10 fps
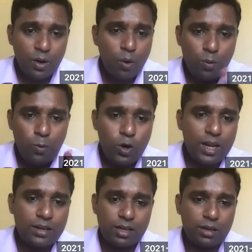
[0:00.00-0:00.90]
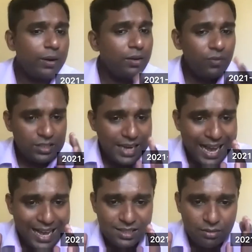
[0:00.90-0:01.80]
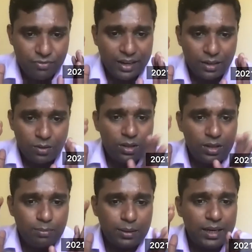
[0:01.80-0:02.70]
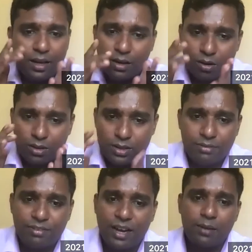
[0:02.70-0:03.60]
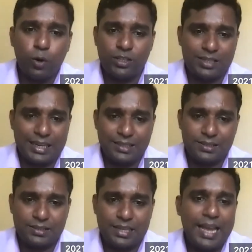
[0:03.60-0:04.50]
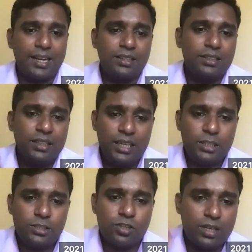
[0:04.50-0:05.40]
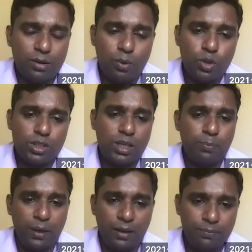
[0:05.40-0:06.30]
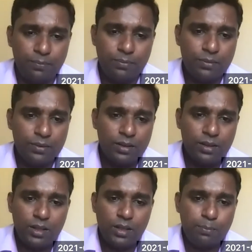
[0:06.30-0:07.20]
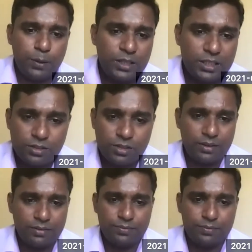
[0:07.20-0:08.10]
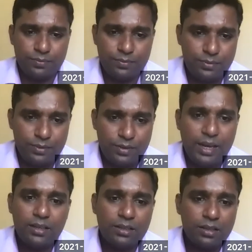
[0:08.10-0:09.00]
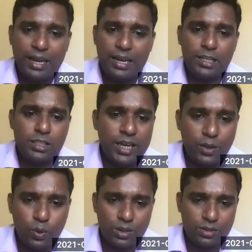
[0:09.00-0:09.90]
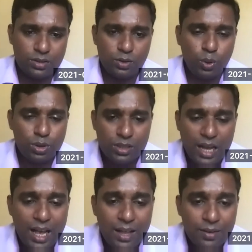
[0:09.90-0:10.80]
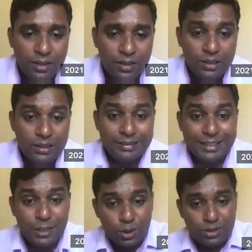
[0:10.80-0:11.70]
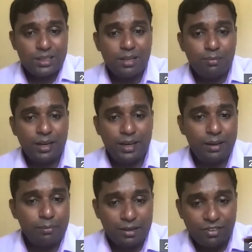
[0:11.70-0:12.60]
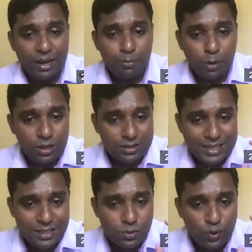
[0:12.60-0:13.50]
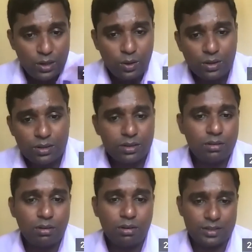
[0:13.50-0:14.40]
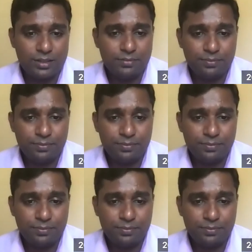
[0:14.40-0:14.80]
hormonal treatment, which has effect on the bleeding, not the fibroid size, like OCP, progesterone, right? LNGIUS. Those are reducing the bleeding, but fibroid size will not alter.